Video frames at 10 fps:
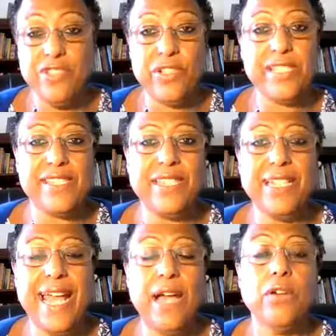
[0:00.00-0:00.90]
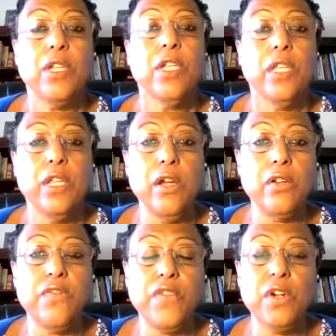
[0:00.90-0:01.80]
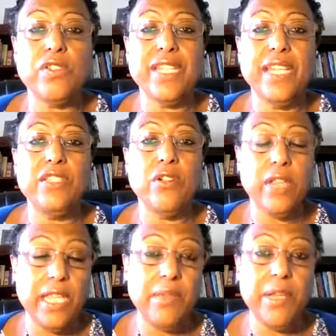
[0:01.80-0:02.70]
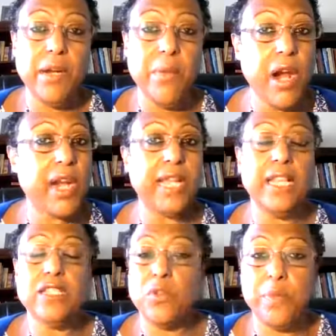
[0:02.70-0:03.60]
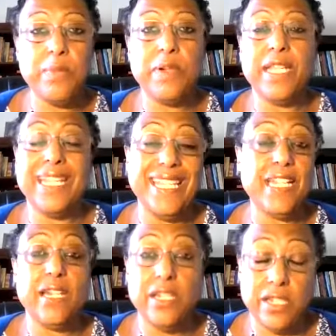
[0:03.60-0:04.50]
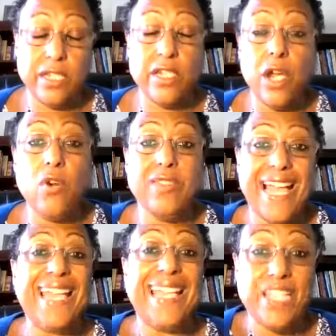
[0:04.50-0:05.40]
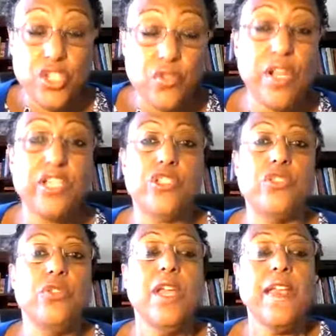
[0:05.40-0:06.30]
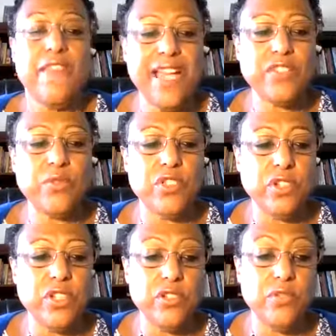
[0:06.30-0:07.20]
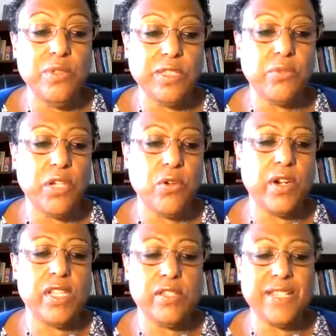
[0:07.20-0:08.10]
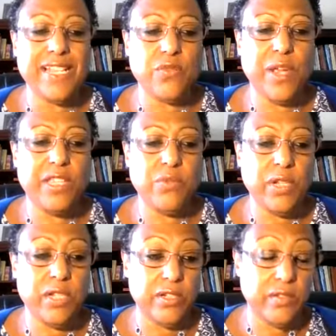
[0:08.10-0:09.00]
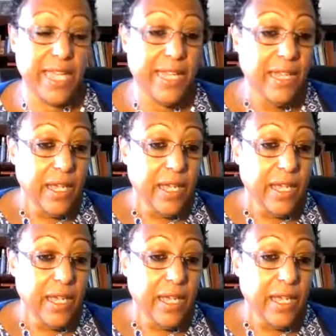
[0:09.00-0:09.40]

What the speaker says: You can send it out, you know, to folks in your email marketing so people could get to know, like, and trust you. That's what you could do with the recording. So that's why you want to do that.